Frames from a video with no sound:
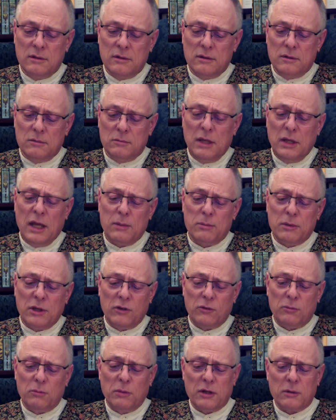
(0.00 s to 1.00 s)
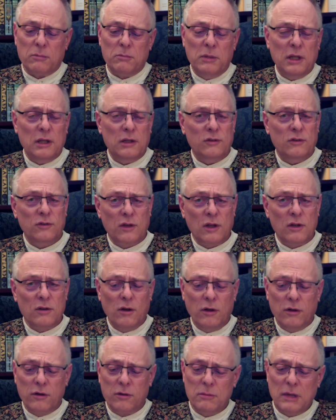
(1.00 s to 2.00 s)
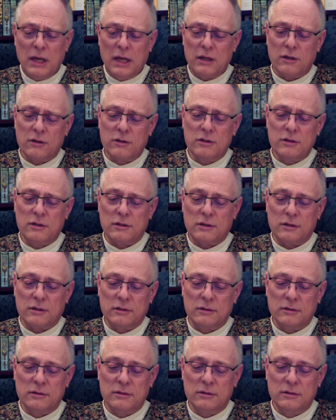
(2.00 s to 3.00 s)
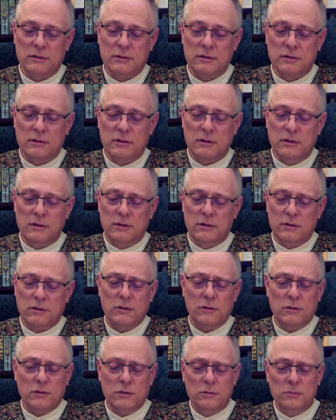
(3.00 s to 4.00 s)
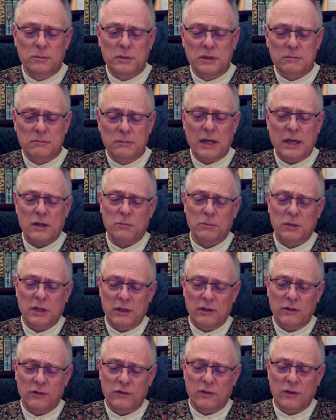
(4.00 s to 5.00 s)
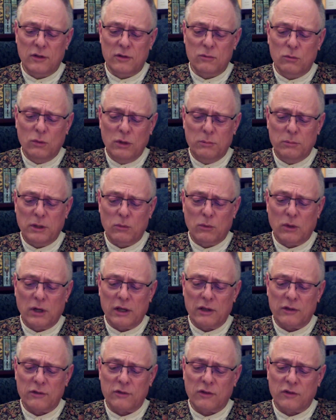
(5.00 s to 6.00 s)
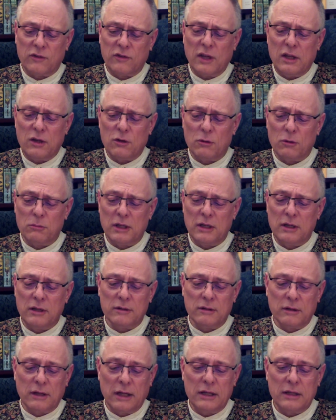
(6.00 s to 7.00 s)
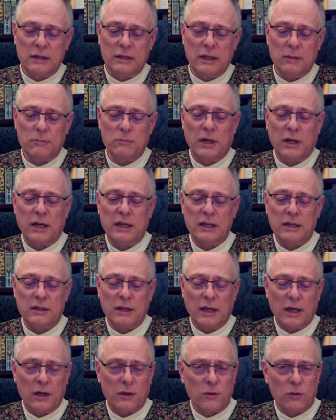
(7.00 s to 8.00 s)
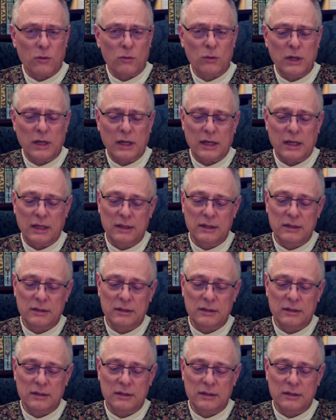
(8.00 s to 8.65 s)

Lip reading: Mayhap it is but a beast, and not a man at all. True, but man or beast, it will be wise to stay here a minute and let it get by and out of the way.